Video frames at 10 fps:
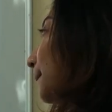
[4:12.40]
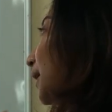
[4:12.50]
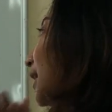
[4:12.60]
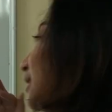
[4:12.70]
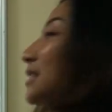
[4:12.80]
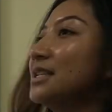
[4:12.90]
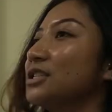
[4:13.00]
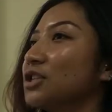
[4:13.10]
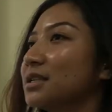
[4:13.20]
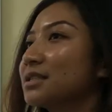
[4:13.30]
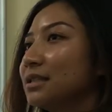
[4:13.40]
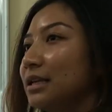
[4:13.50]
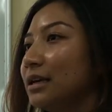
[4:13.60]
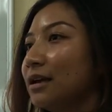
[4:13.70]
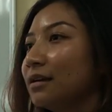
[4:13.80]
but this is just
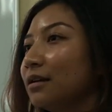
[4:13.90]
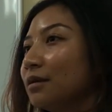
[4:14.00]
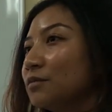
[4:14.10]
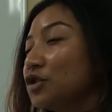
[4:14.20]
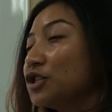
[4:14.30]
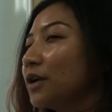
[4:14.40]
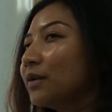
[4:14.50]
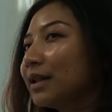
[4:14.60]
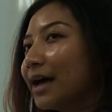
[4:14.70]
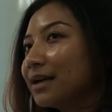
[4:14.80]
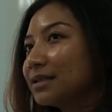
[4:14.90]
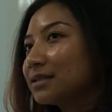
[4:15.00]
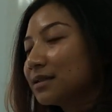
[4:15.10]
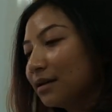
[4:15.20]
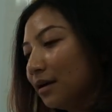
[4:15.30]
the
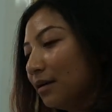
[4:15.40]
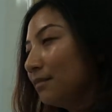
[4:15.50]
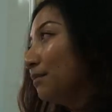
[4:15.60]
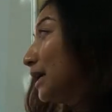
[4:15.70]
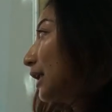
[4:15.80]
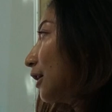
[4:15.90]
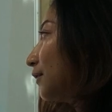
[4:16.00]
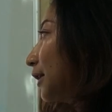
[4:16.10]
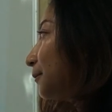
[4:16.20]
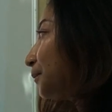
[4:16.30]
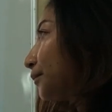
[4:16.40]
generalized meaning of it.